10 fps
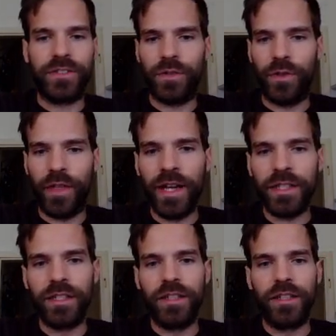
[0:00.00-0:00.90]
do
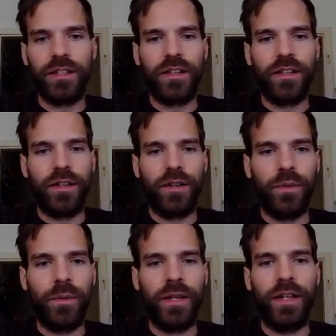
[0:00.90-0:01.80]
that.
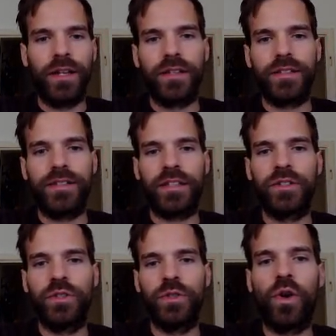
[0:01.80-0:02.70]
We set
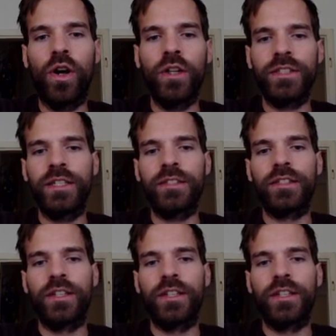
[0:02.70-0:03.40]
new content,